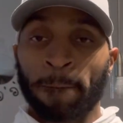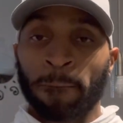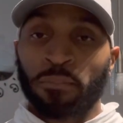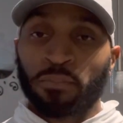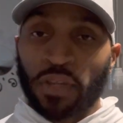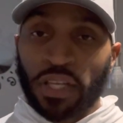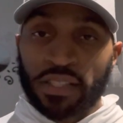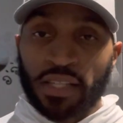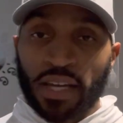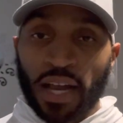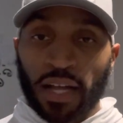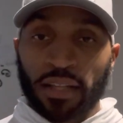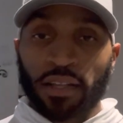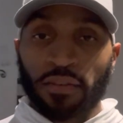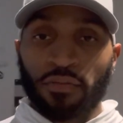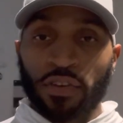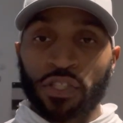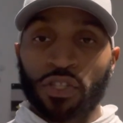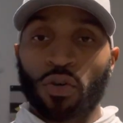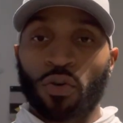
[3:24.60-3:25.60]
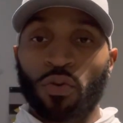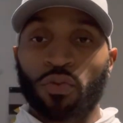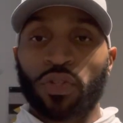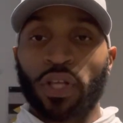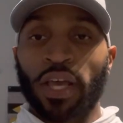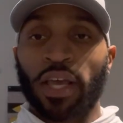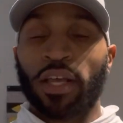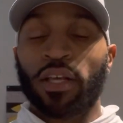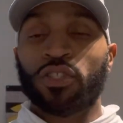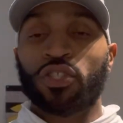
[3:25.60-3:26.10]
It's not the physical
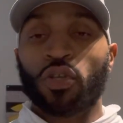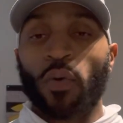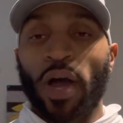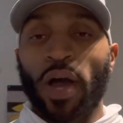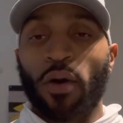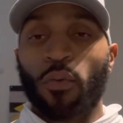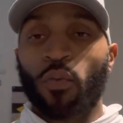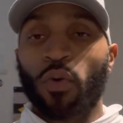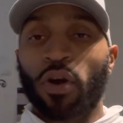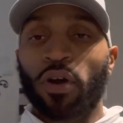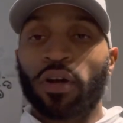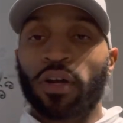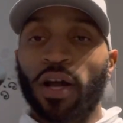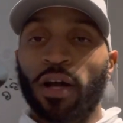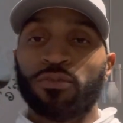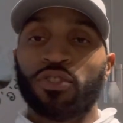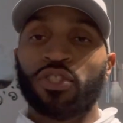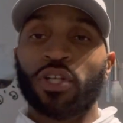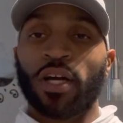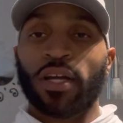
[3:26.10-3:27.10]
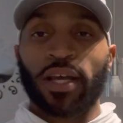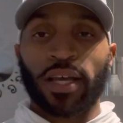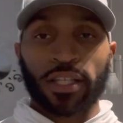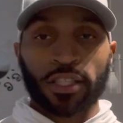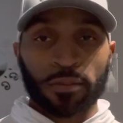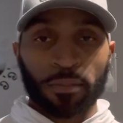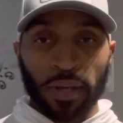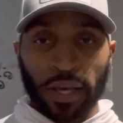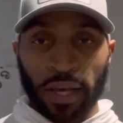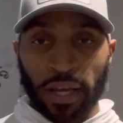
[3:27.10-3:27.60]
things. So at work, I'm trying to
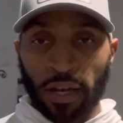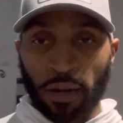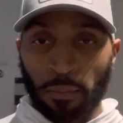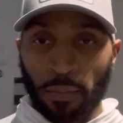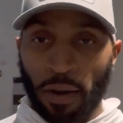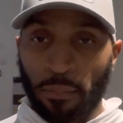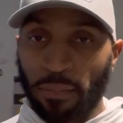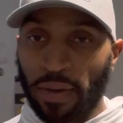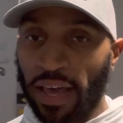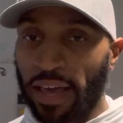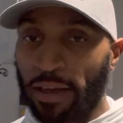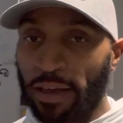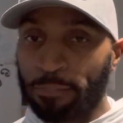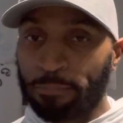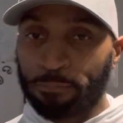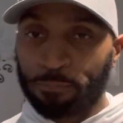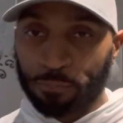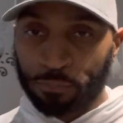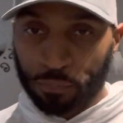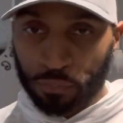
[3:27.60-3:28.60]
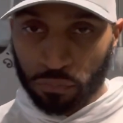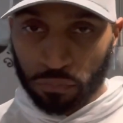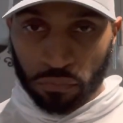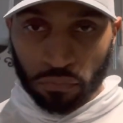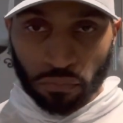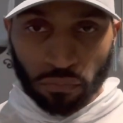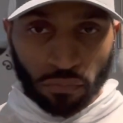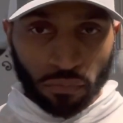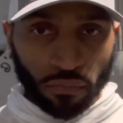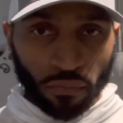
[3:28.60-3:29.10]
explain to my man,
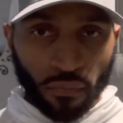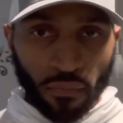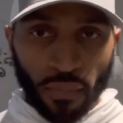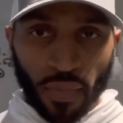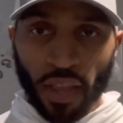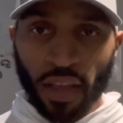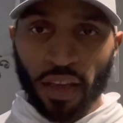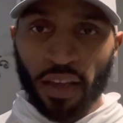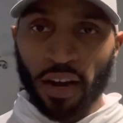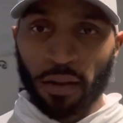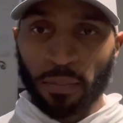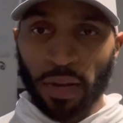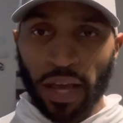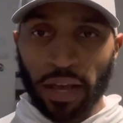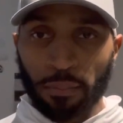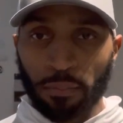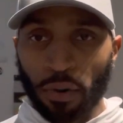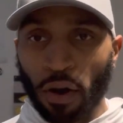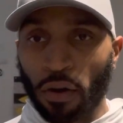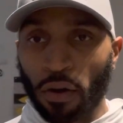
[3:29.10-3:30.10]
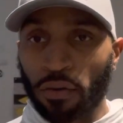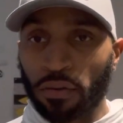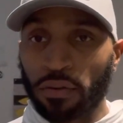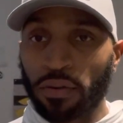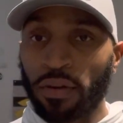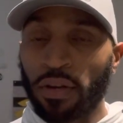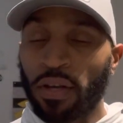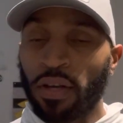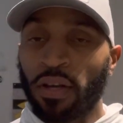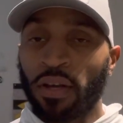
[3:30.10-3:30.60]
and I'm like, bro,
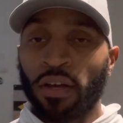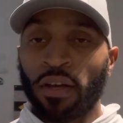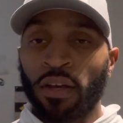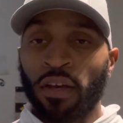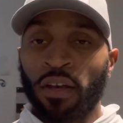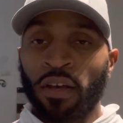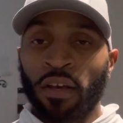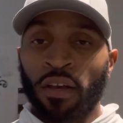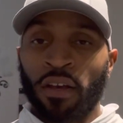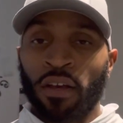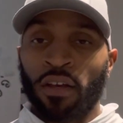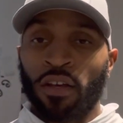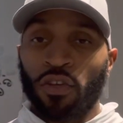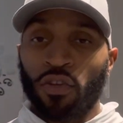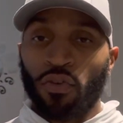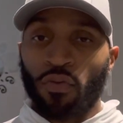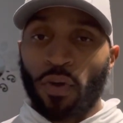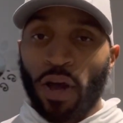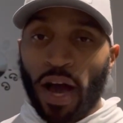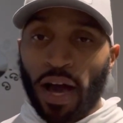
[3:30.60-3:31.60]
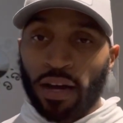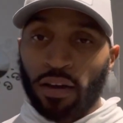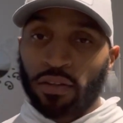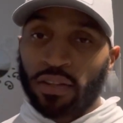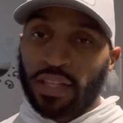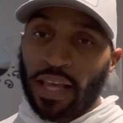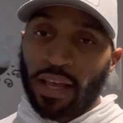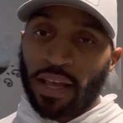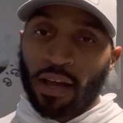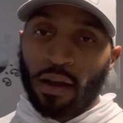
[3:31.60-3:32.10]
you gotta
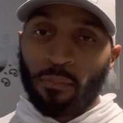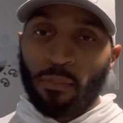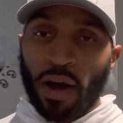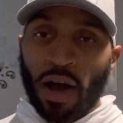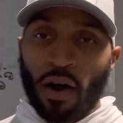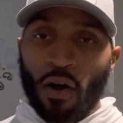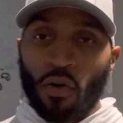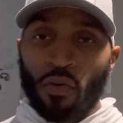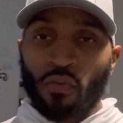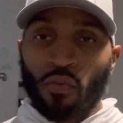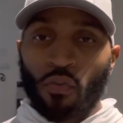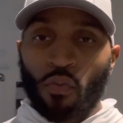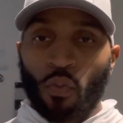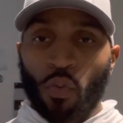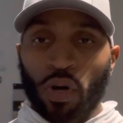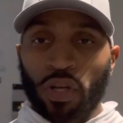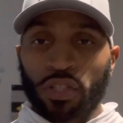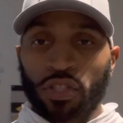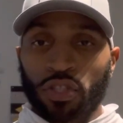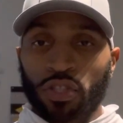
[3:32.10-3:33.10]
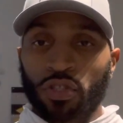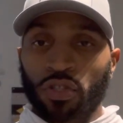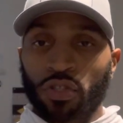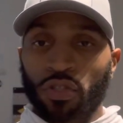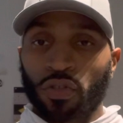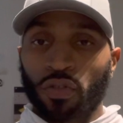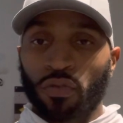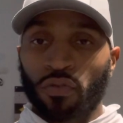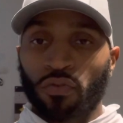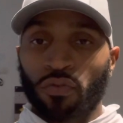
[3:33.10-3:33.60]
think about
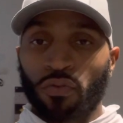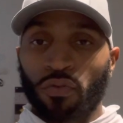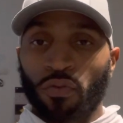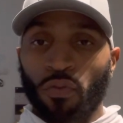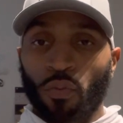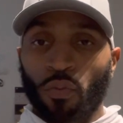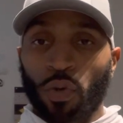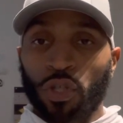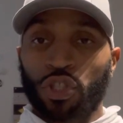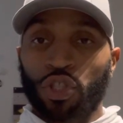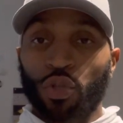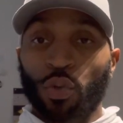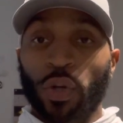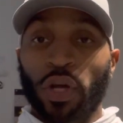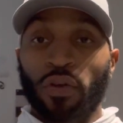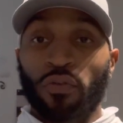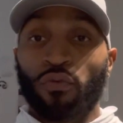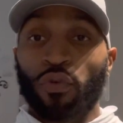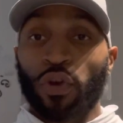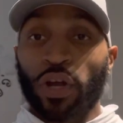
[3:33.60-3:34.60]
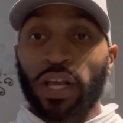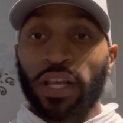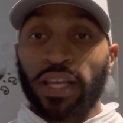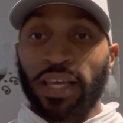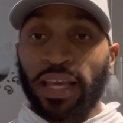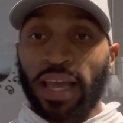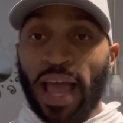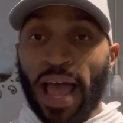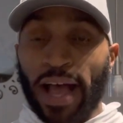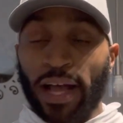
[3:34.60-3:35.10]
what you could
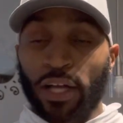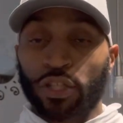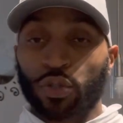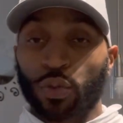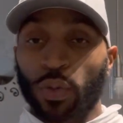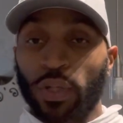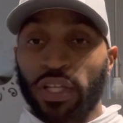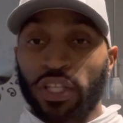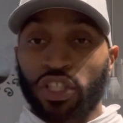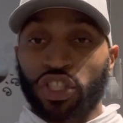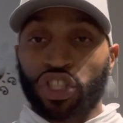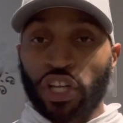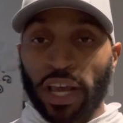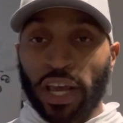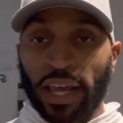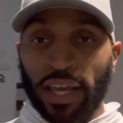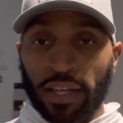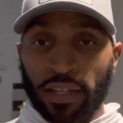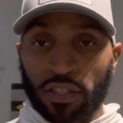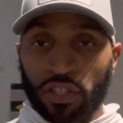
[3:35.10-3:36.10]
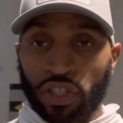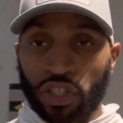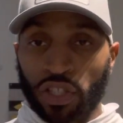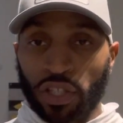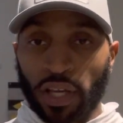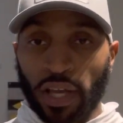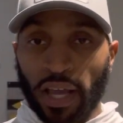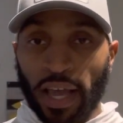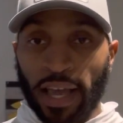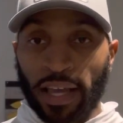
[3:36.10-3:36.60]
really actually change,
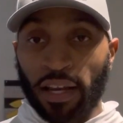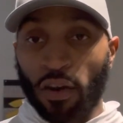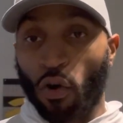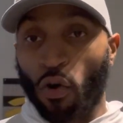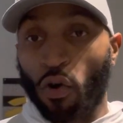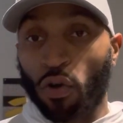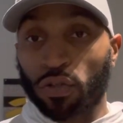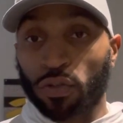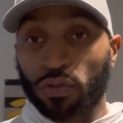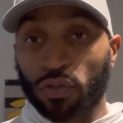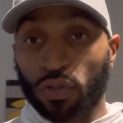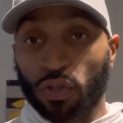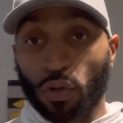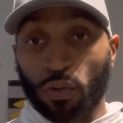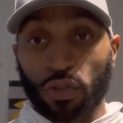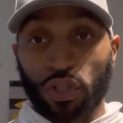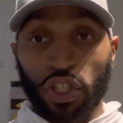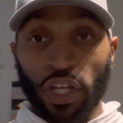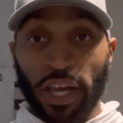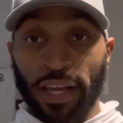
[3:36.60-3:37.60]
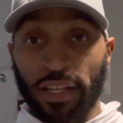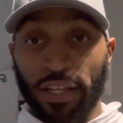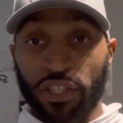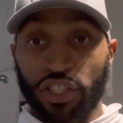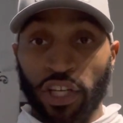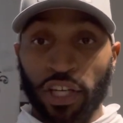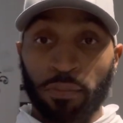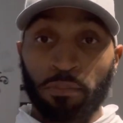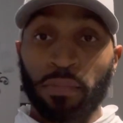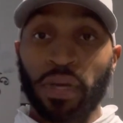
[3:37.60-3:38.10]
and also change
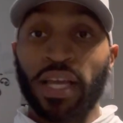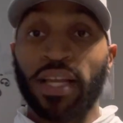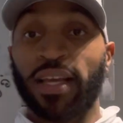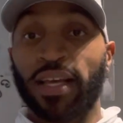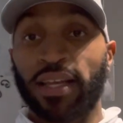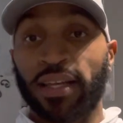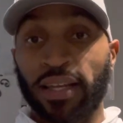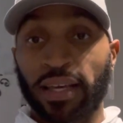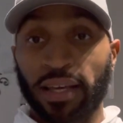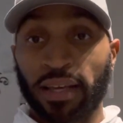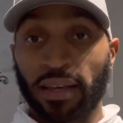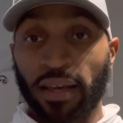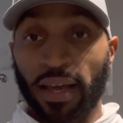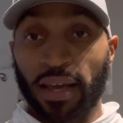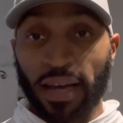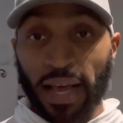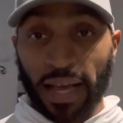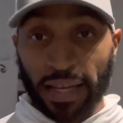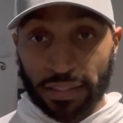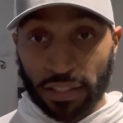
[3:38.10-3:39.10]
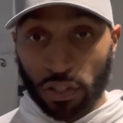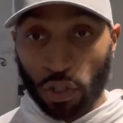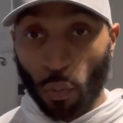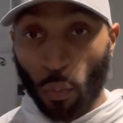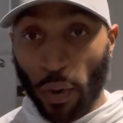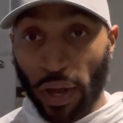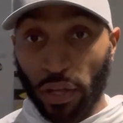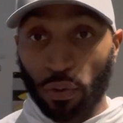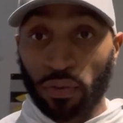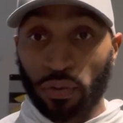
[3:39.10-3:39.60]
immediately. And that's the
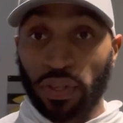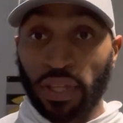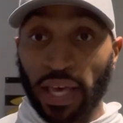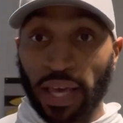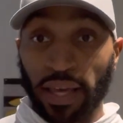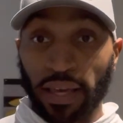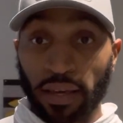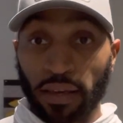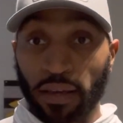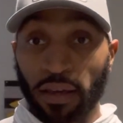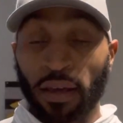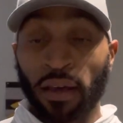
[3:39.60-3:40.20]
way you think.